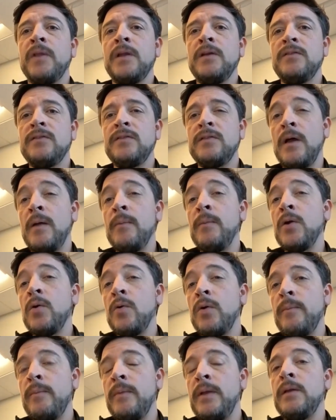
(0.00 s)
some
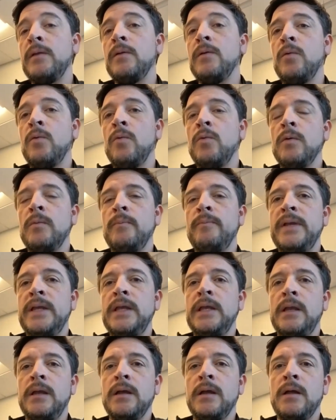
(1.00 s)
equipment will
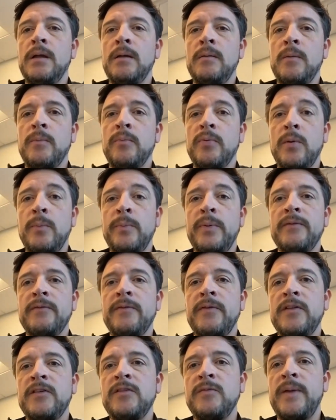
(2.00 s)
be appropriate
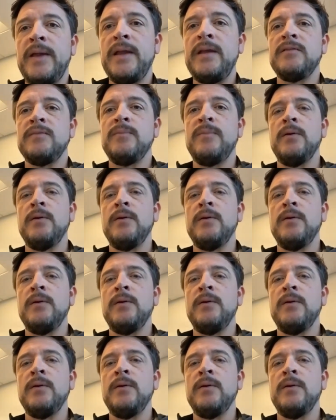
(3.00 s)
for the space.